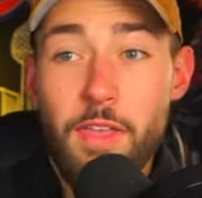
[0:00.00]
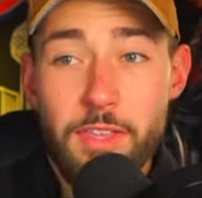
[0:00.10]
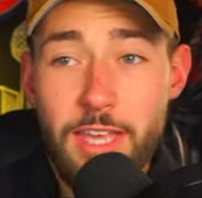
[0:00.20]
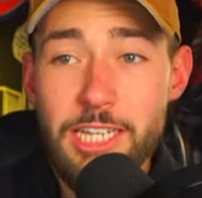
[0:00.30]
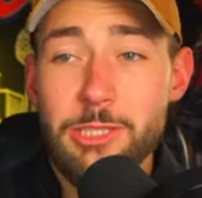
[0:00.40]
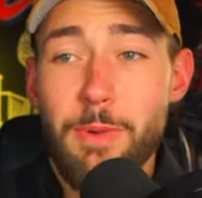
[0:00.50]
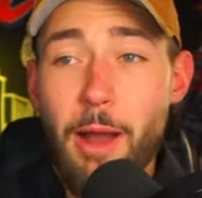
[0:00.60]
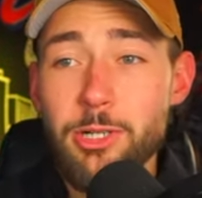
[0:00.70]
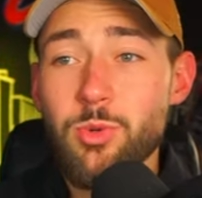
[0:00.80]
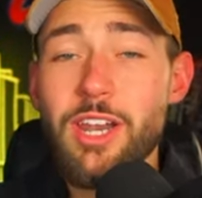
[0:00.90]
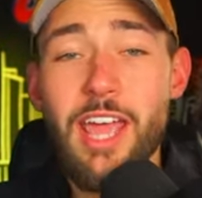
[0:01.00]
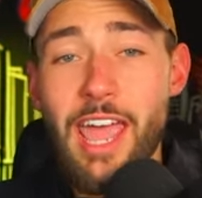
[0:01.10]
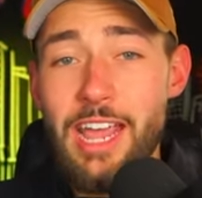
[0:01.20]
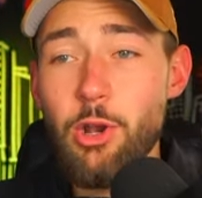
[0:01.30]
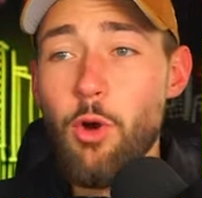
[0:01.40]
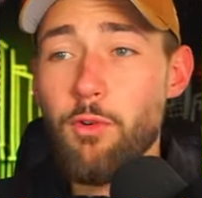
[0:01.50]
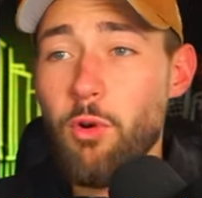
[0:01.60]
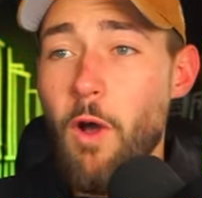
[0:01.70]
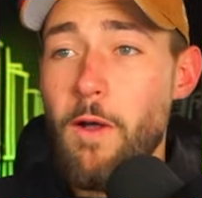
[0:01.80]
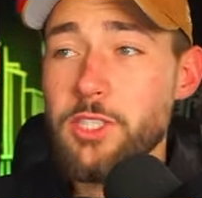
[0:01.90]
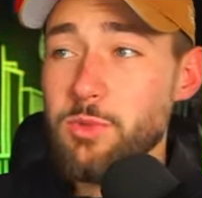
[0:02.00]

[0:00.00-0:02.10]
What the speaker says: Yes, Bowers went at 8 overall.